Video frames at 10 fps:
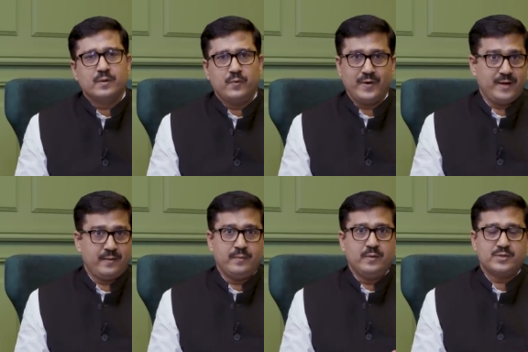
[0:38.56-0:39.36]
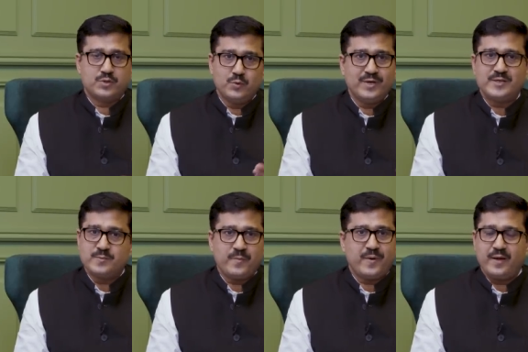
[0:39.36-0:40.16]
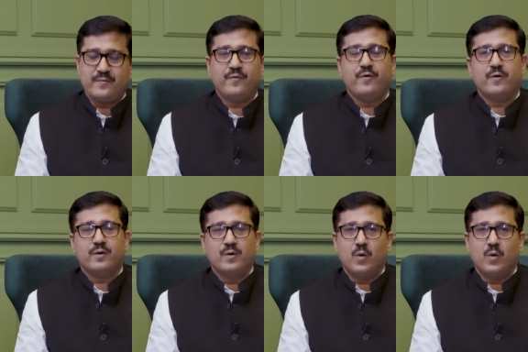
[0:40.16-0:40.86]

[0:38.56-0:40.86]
where students prepare for